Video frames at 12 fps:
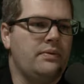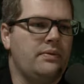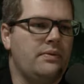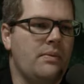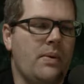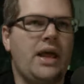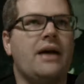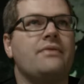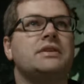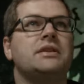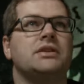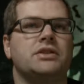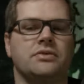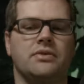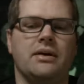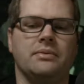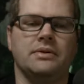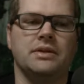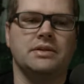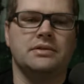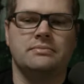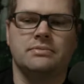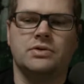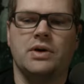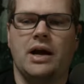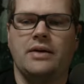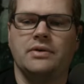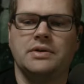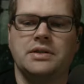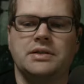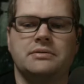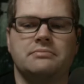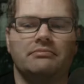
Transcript: we have this issue, right, with this driver. It's just